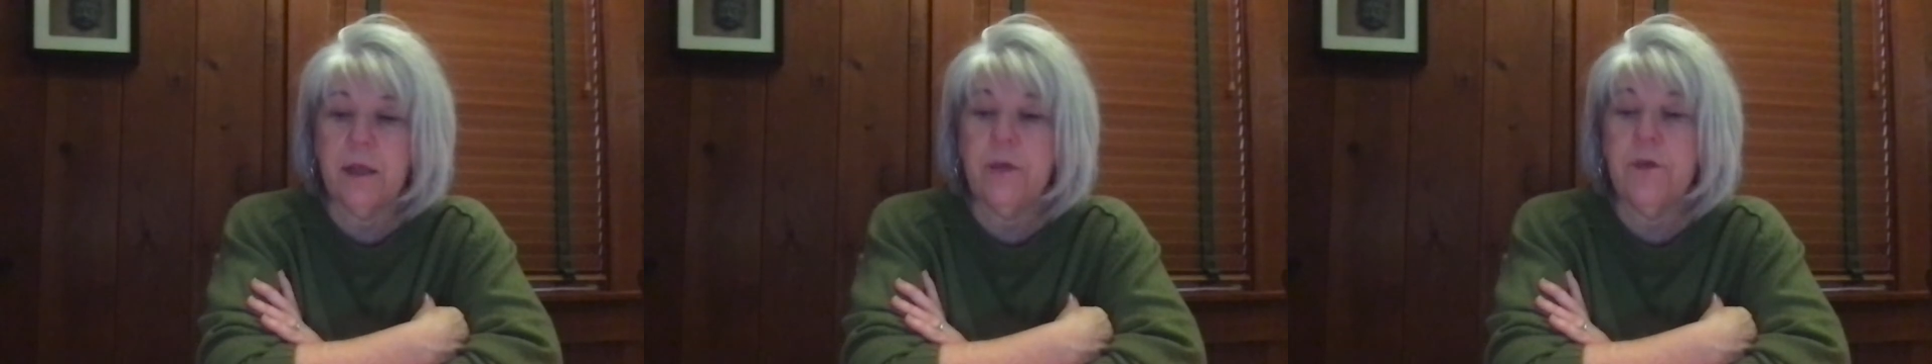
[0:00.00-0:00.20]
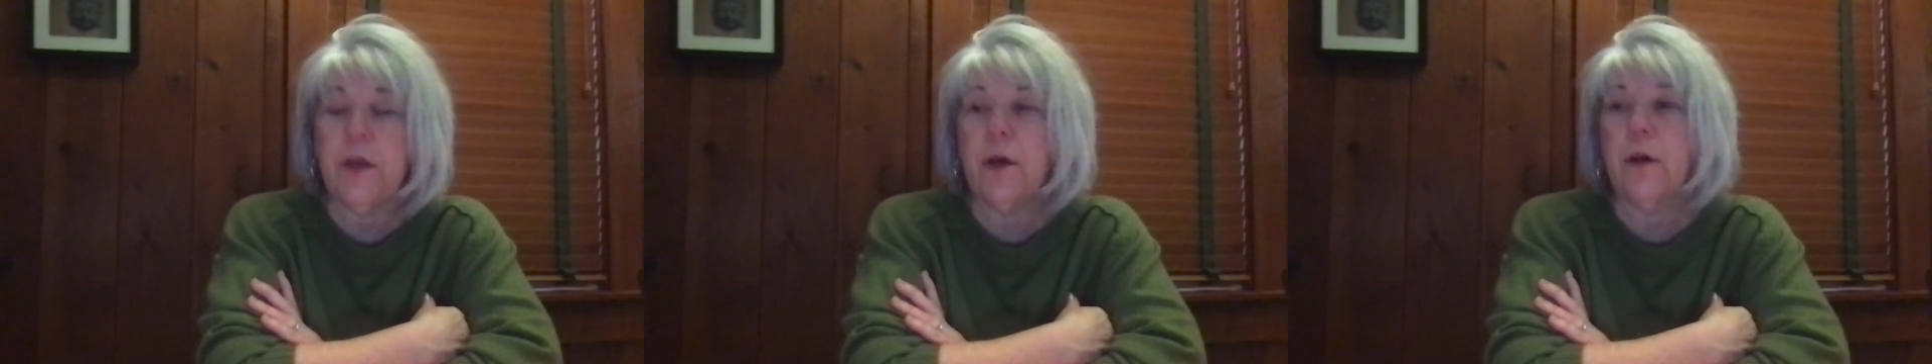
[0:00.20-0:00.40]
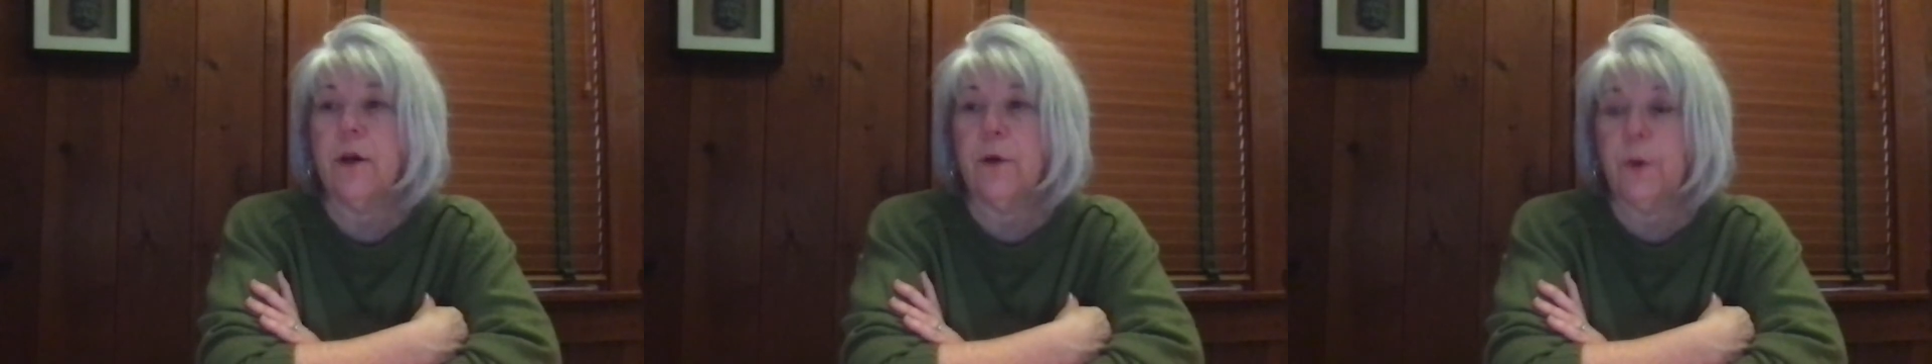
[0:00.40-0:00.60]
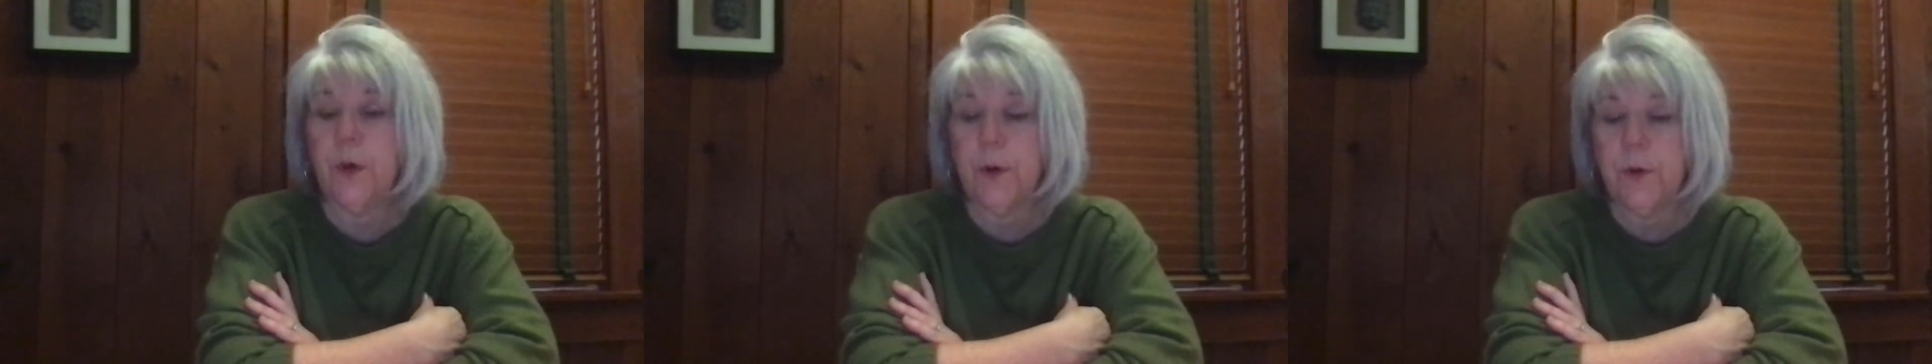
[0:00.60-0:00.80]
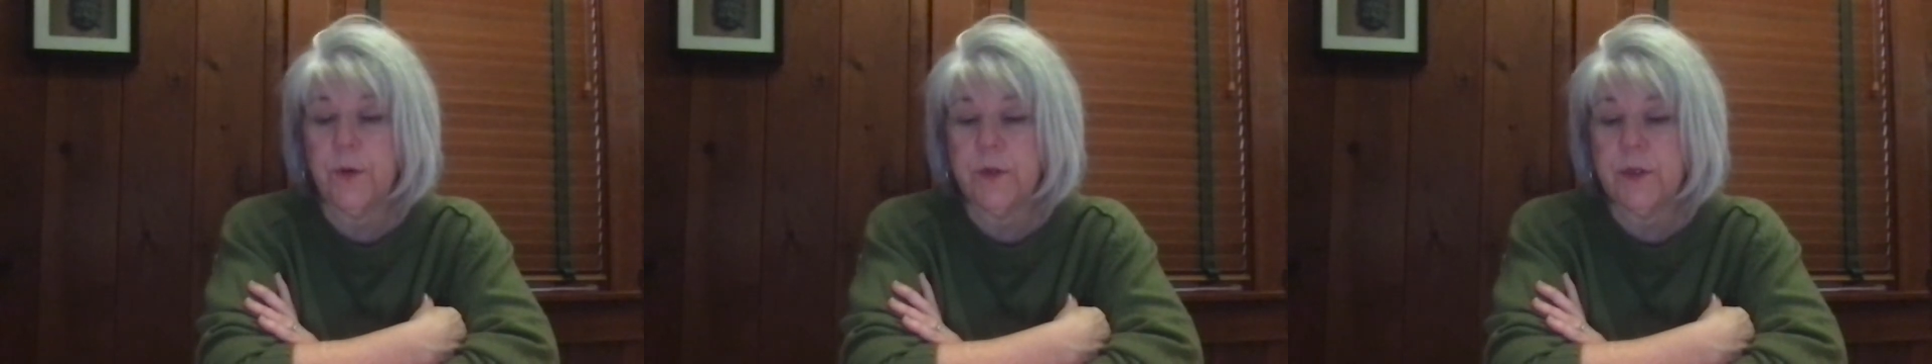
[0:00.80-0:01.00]
living on her
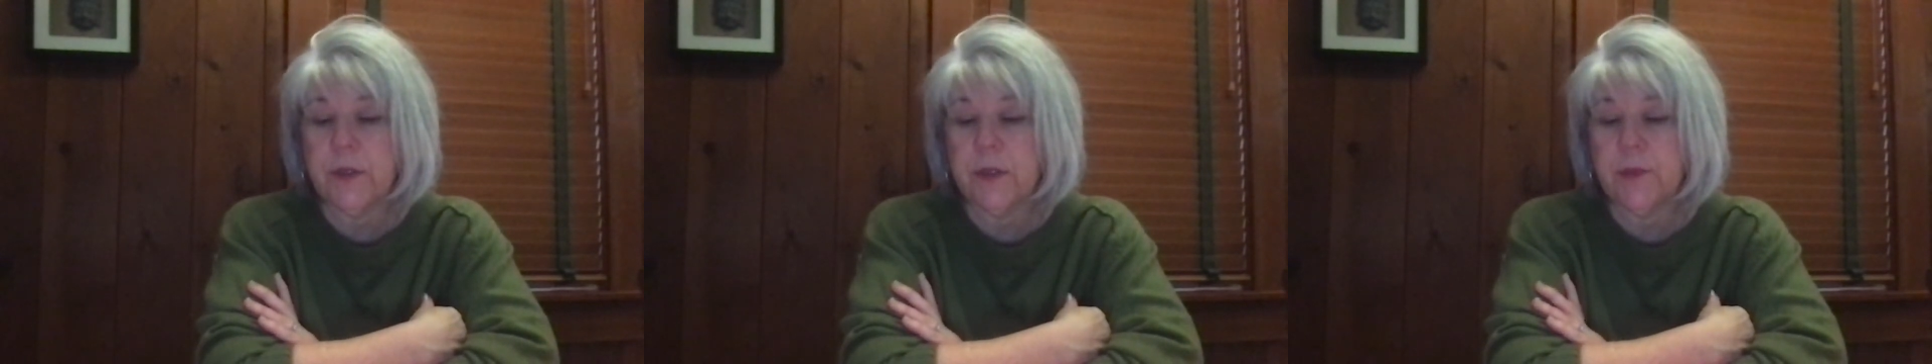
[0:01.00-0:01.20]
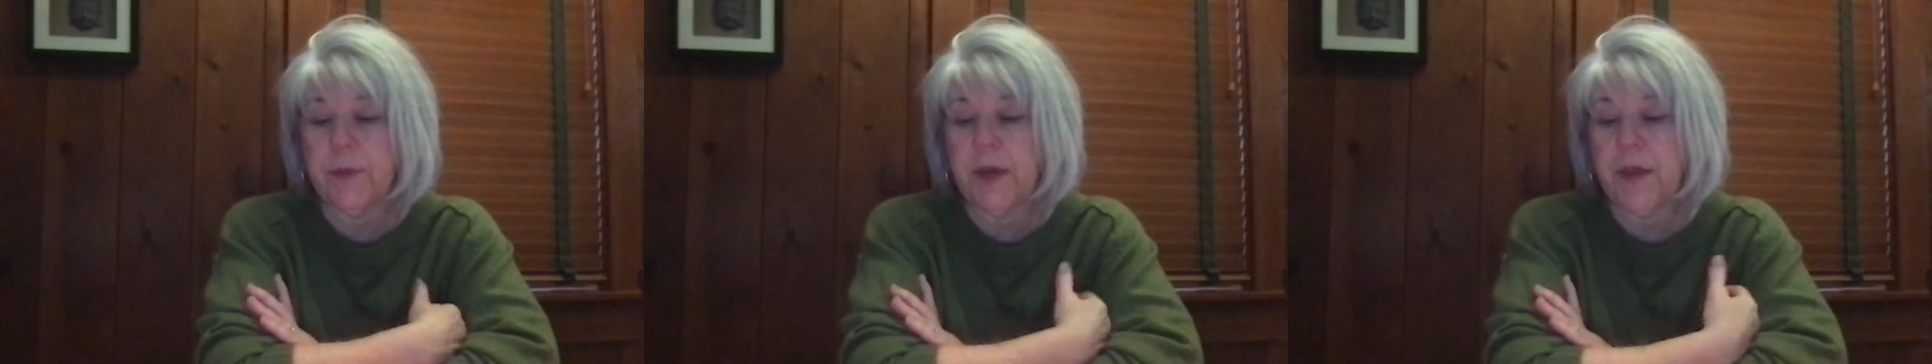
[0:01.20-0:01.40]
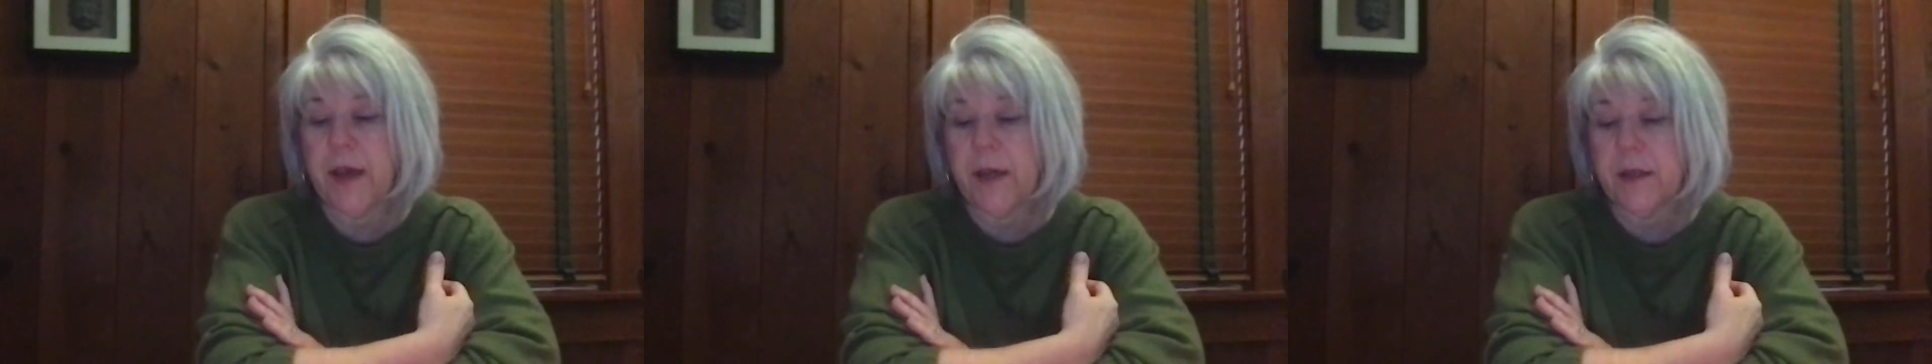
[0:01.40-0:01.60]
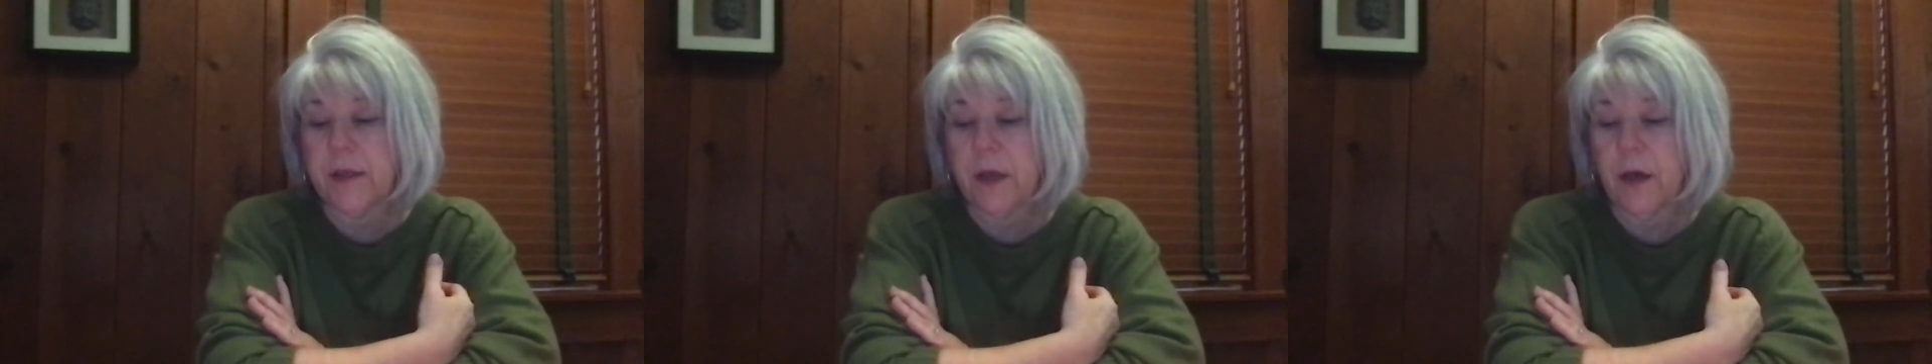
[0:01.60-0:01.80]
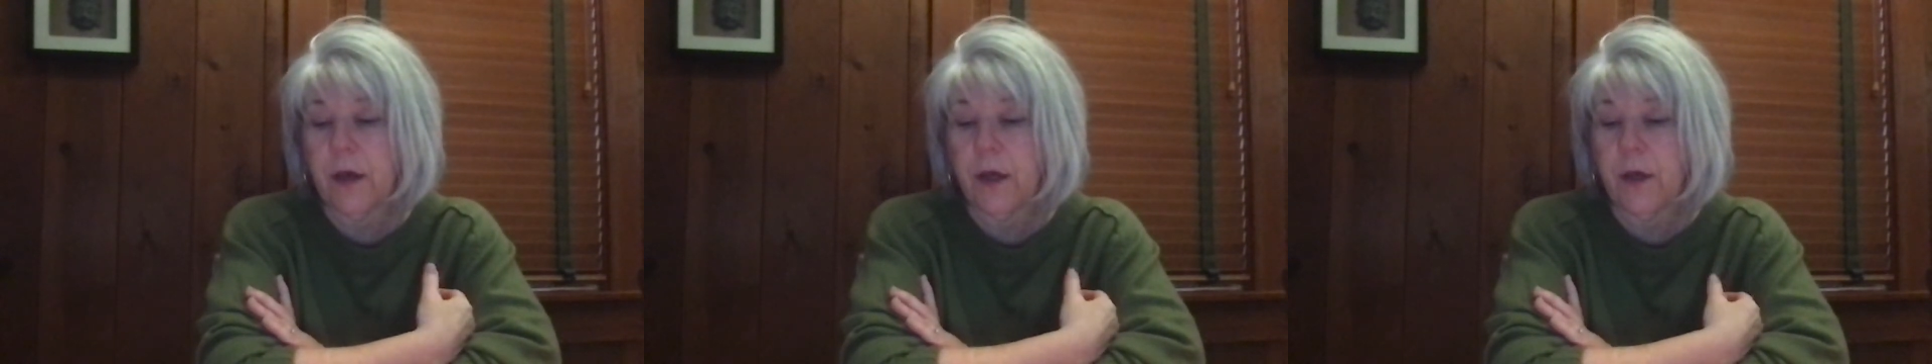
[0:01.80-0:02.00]
own, since by that
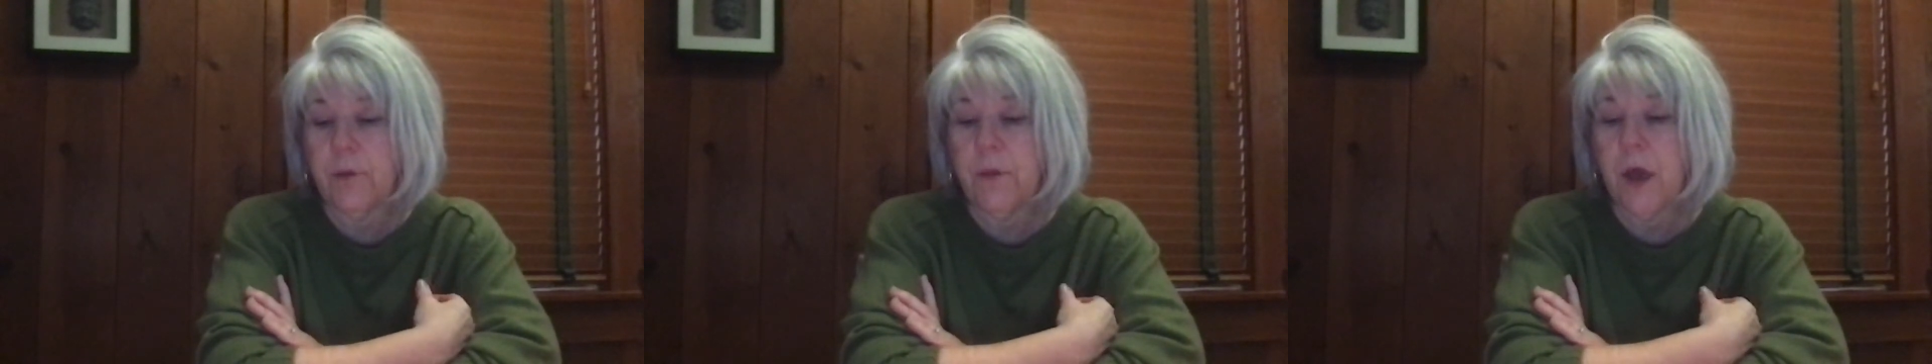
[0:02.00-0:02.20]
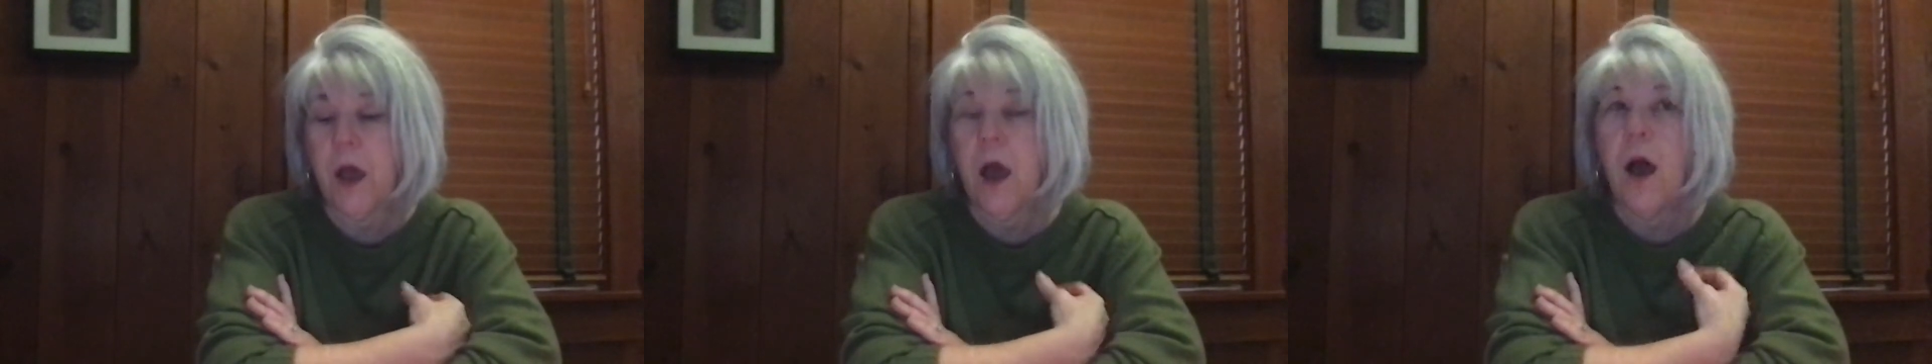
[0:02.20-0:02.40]
time